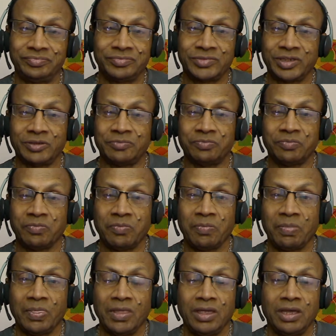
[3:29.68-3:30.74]
Okay.
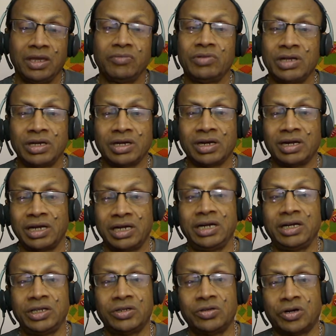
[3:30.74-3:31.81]
If the
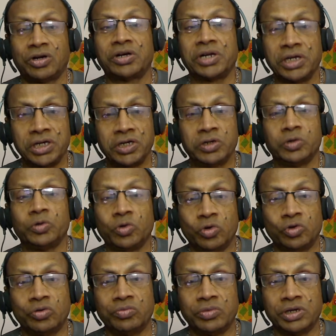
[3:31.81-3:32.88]
client is not ready to do
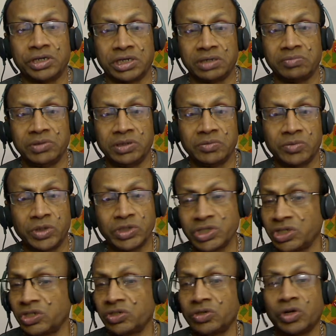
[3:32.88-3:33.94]
homework, it means what?
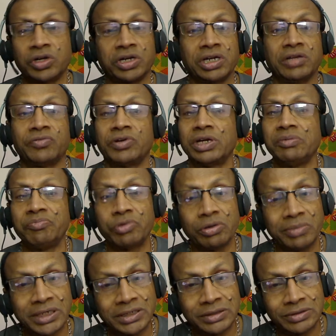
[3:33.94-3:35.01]
He is not ready for
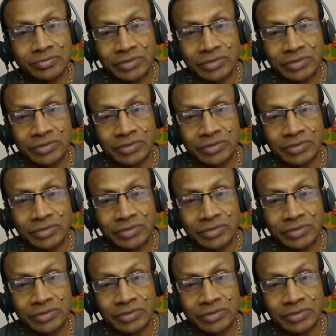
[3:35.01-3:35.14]
improvement.